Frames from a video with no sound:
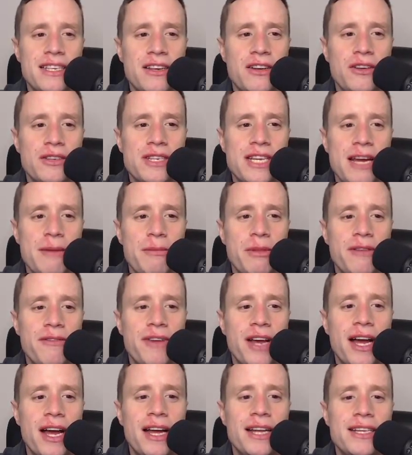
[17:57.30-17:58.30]
table
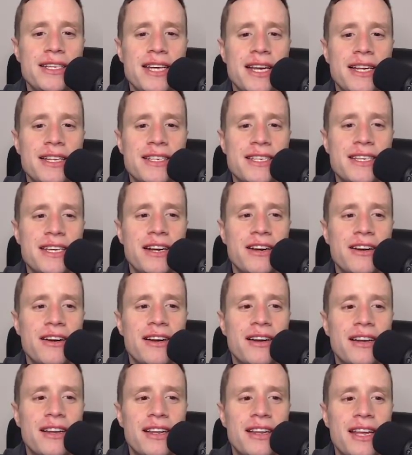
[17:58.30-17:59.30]
of contents
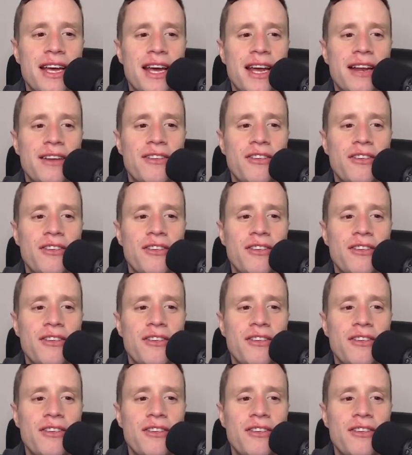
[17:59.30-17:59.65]
here that will